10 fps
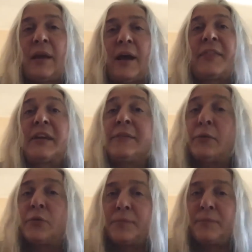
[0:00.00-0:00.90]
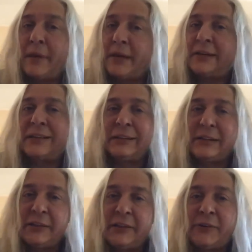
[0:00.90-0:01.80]
I think if it was made
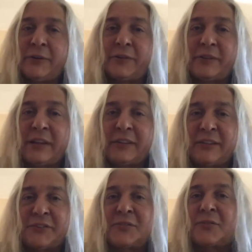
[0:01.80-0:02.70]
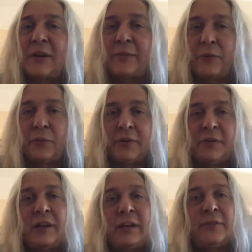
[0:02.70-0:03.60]
clear that this is for everyone,
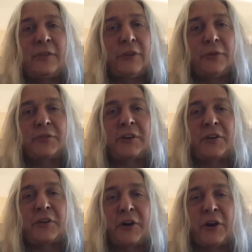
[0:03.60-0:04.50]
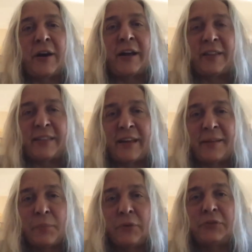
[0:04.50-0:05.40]
even those that are not at that
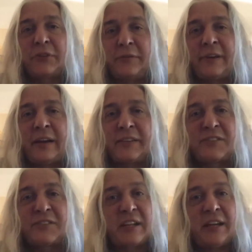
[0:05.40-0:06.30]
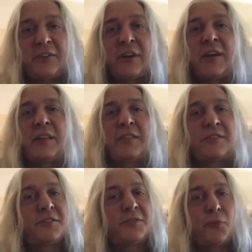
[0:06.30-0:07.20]
most advanced stage, this
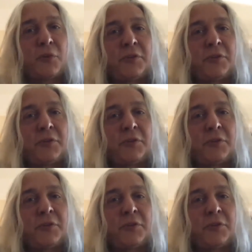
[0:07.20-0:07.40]
is one of